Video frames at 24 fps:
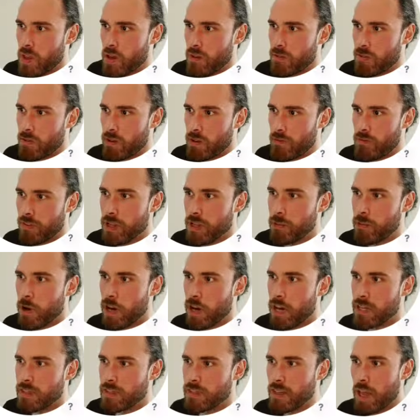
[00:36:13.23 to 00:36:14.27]

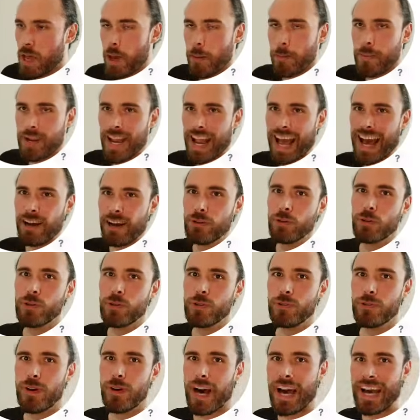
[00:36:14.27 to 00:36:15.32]
readwise, but how
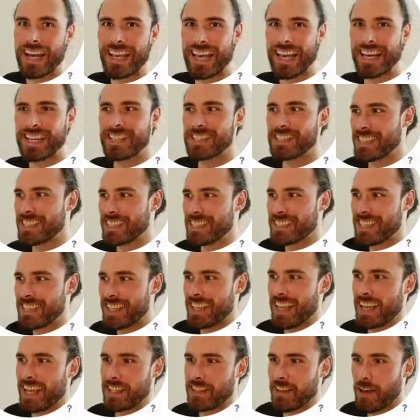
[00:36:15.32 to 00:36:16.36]
do I actually
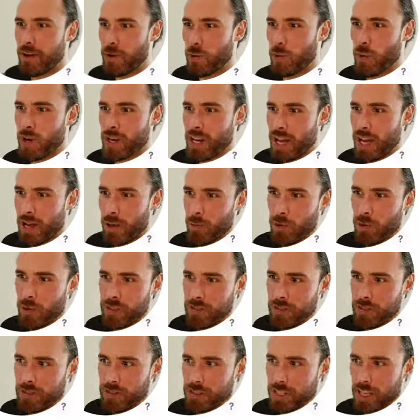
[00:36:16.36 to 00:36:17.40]
select what I
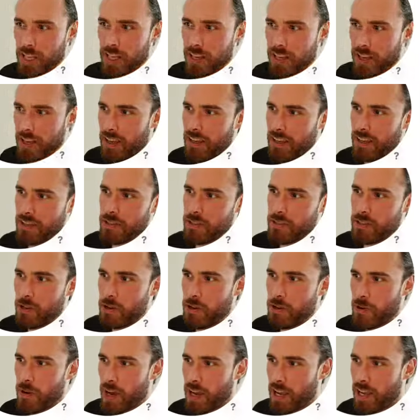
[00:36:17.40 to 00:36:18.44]
want to sync?
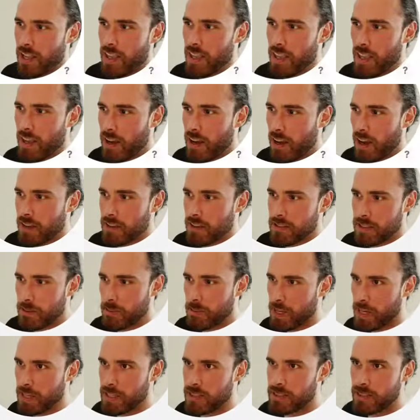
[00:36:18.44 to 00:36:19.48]
So I click on
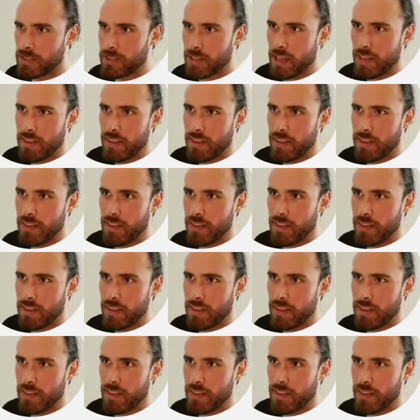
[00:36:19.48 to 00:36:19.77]
Customize, and